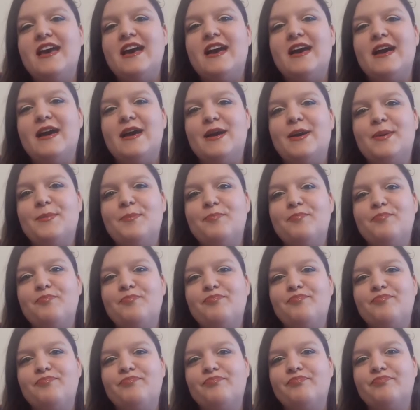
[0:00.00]

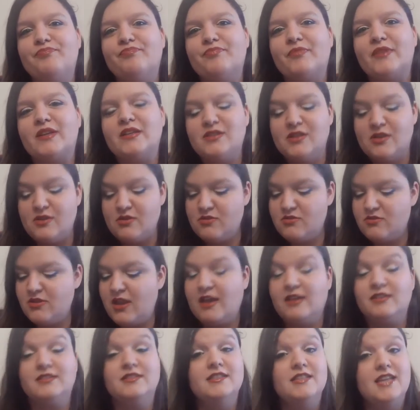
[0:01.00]
So yeah,
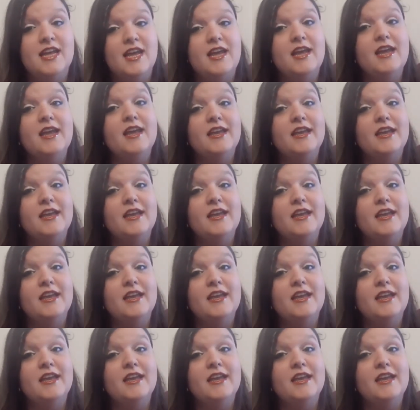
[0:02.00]
today